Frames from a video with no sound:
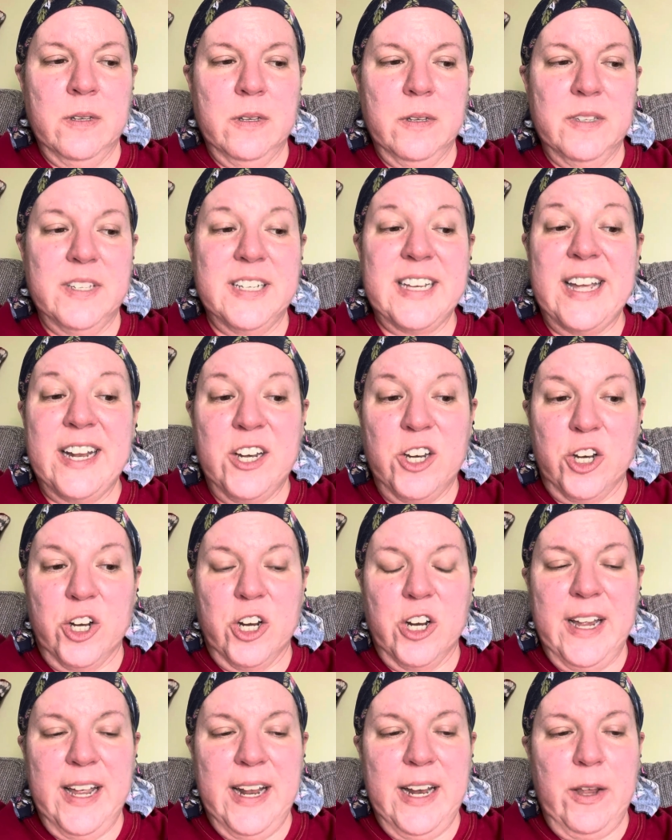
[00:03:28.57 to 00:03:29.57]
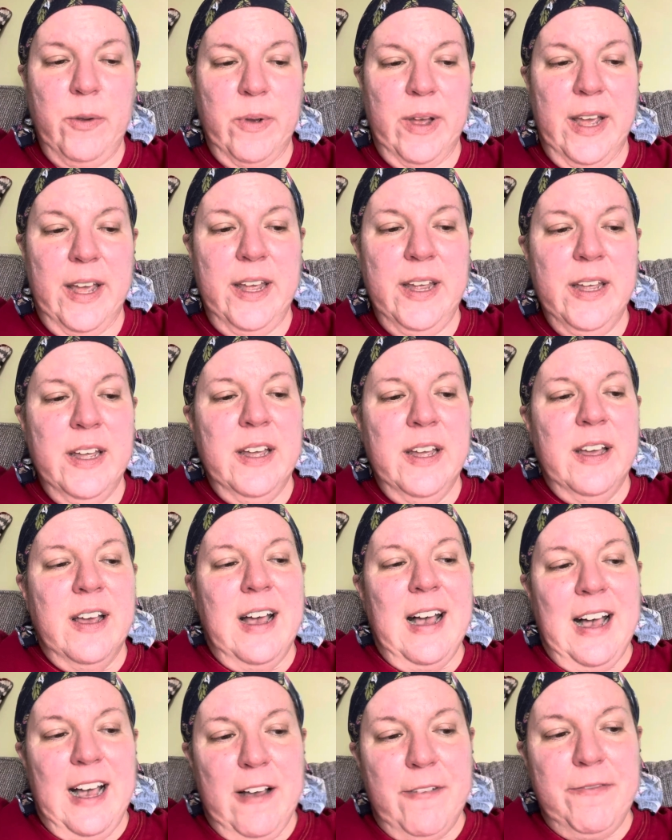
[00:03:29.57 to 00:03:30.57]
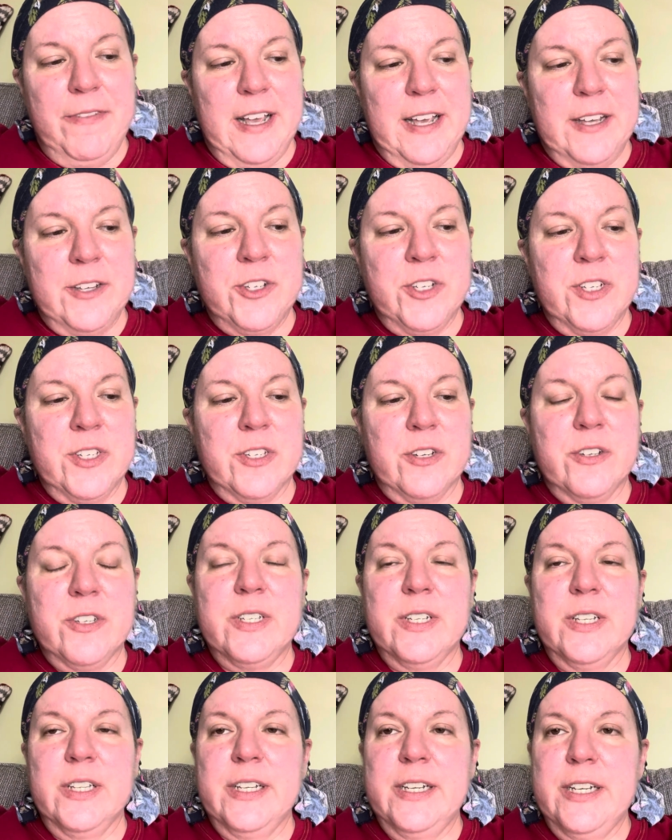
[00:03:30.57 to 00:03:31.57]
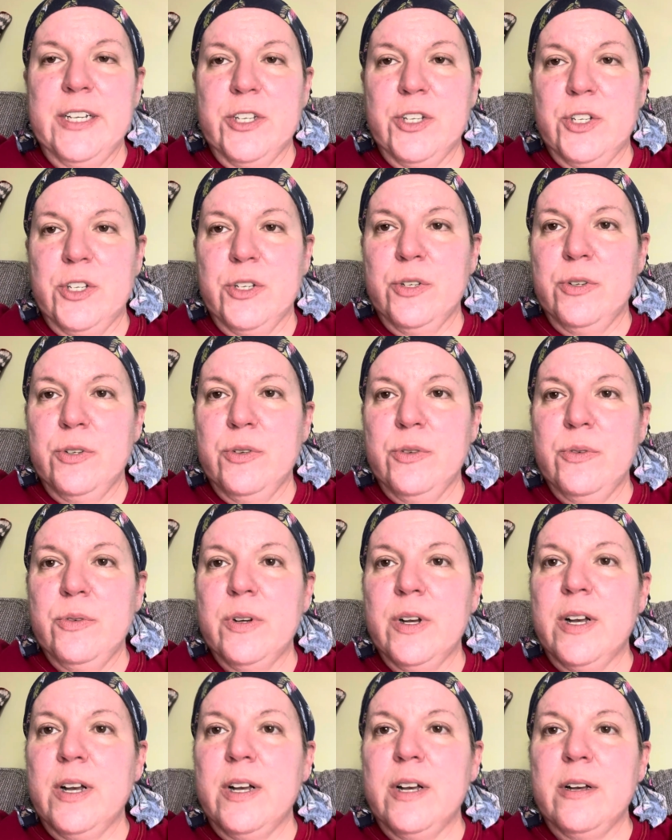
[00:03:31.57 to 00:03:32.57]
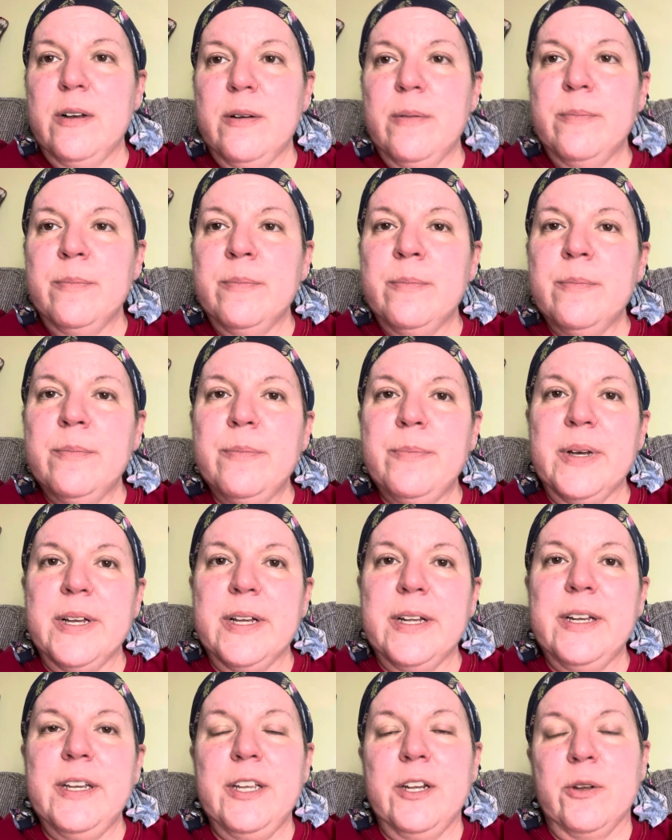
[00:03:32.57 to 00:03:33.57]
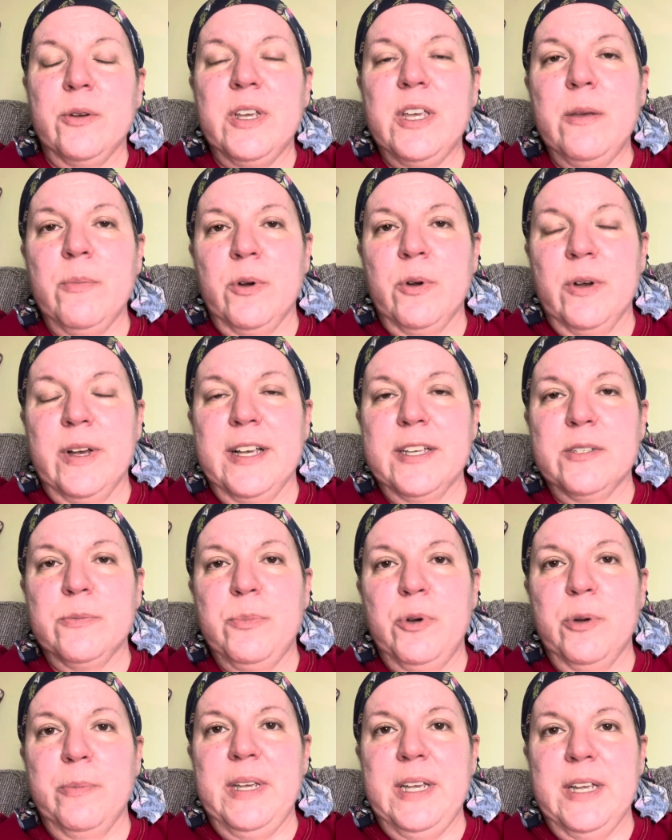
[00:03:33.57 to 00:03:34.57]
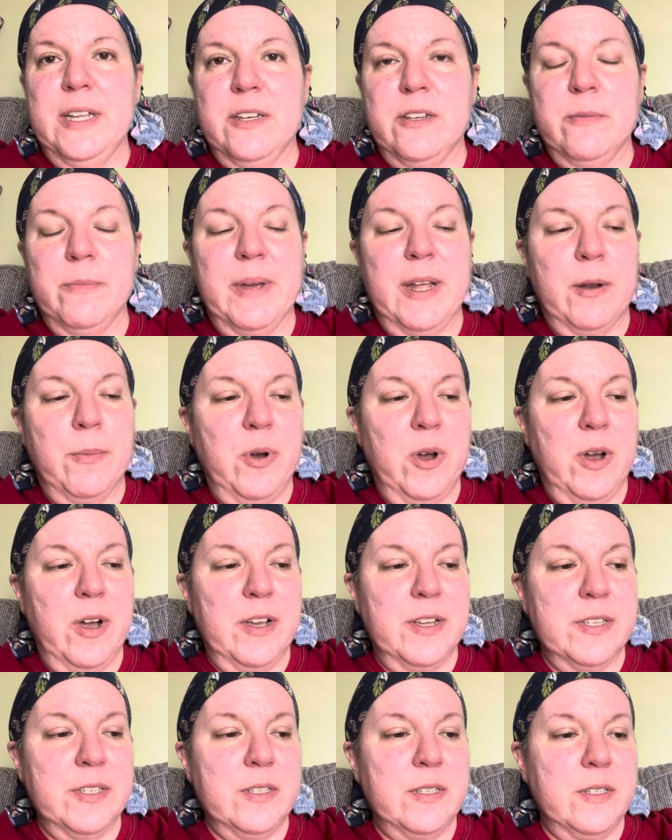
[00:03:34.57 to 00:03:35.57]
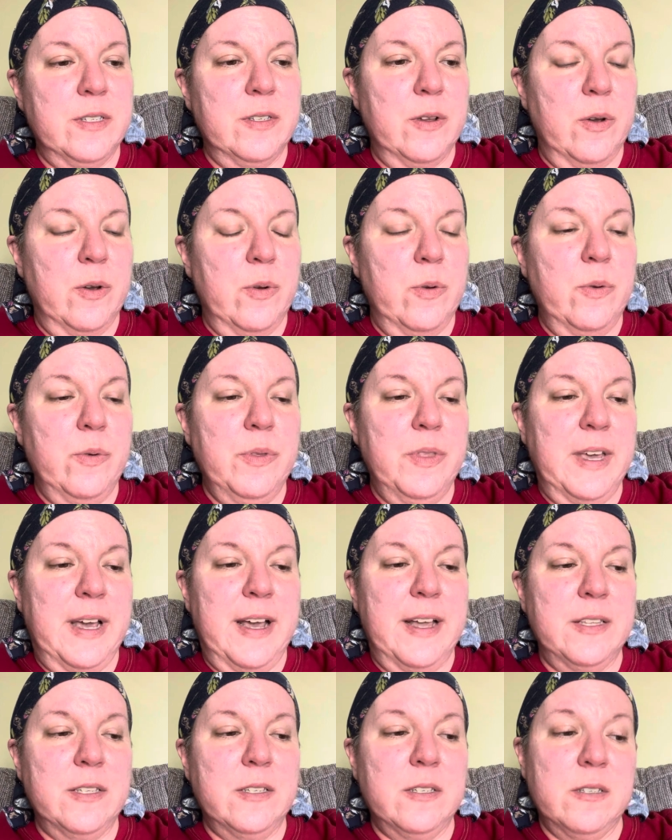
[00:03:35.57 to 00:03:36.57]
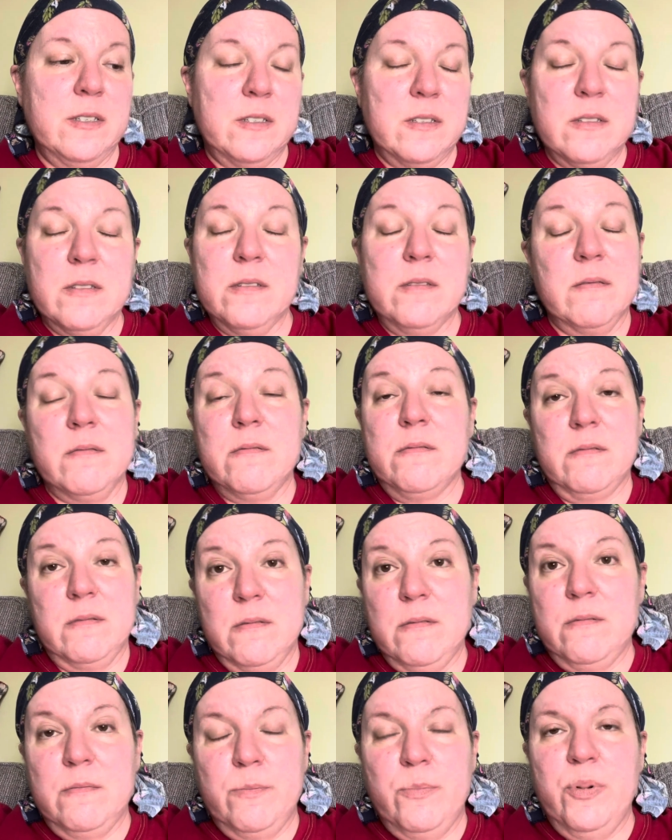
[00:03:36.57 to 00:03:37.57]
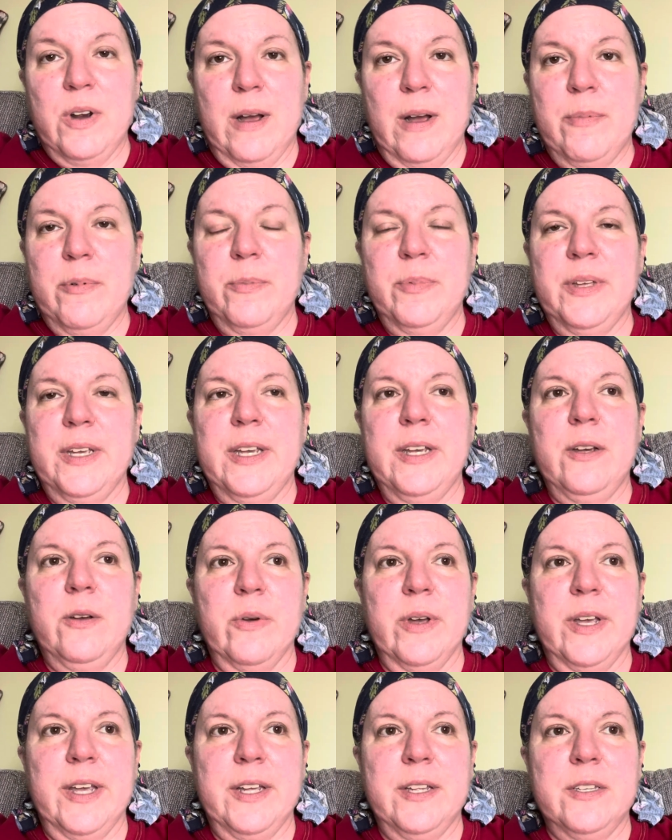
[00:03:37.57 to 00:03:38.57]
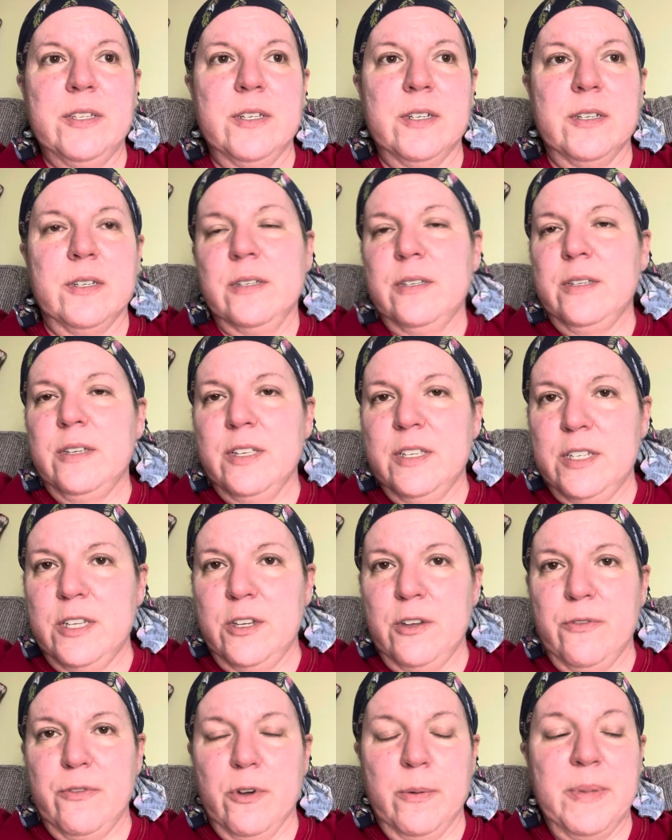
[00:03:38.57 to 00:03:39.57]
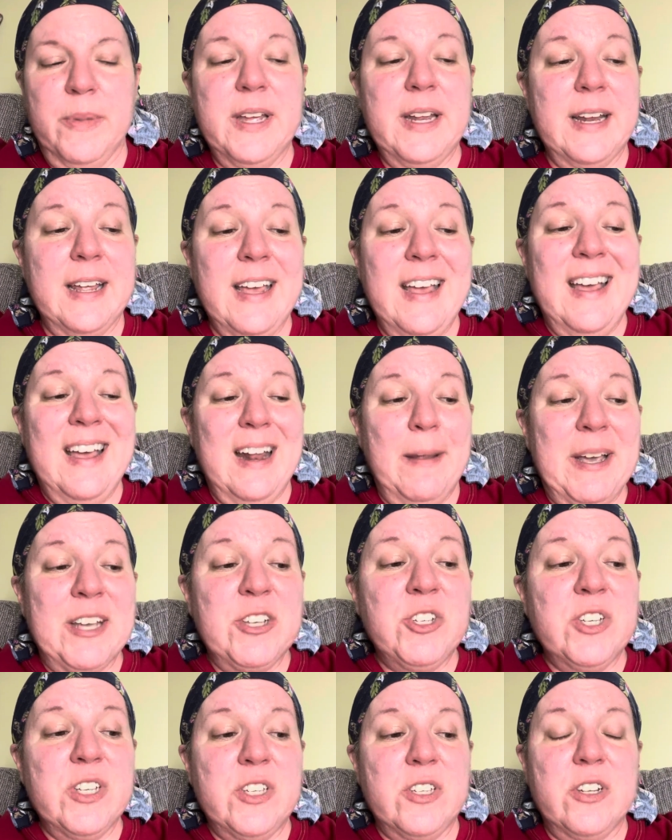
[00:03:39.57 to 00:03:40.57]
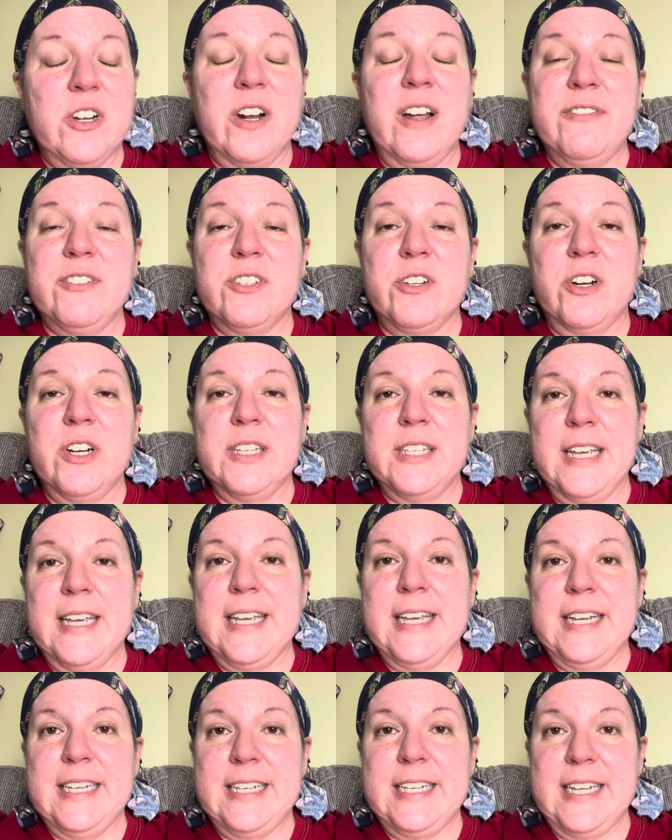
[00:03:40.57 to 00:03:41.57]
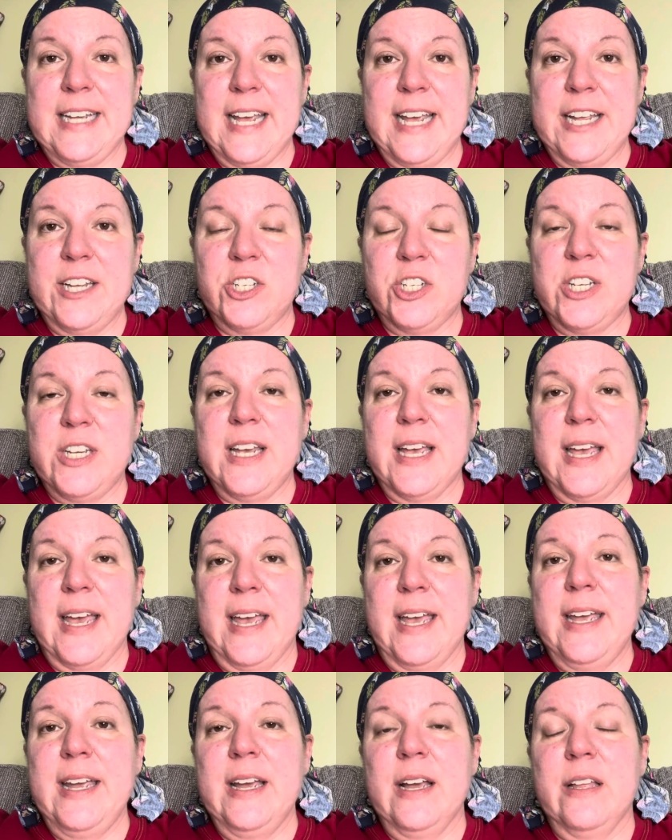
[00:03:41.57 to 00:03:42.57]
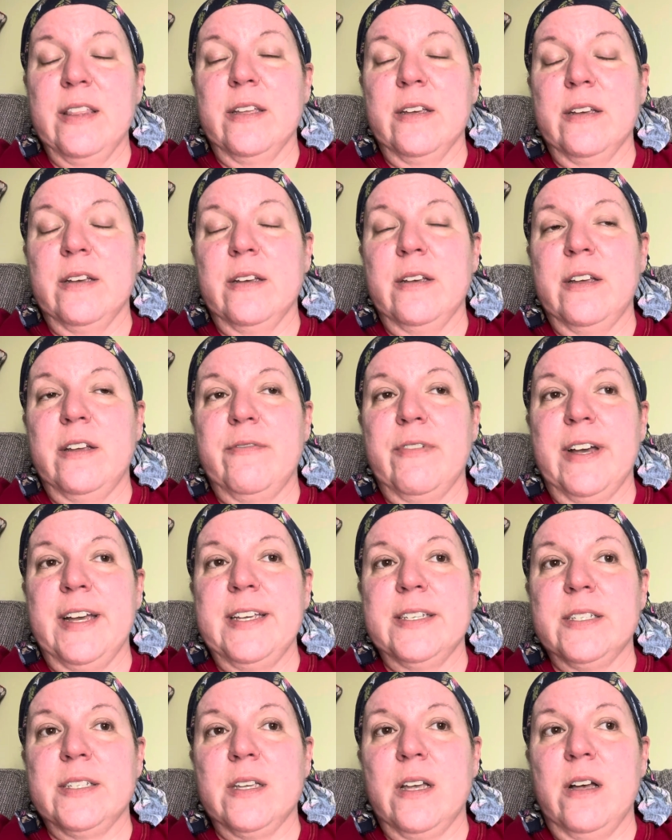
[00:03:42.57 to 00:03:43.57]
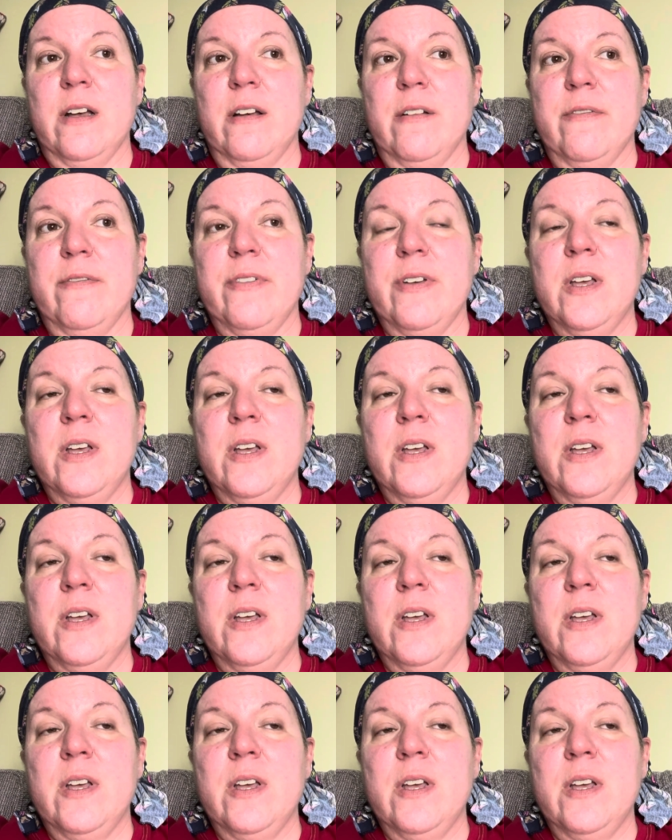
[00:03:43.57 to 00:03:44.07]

tender. Anyway, hot flashes are still an issue, but chemo has put me into menopause, so that's probably going to continue for a bit. I've started taking DHEA on the advice of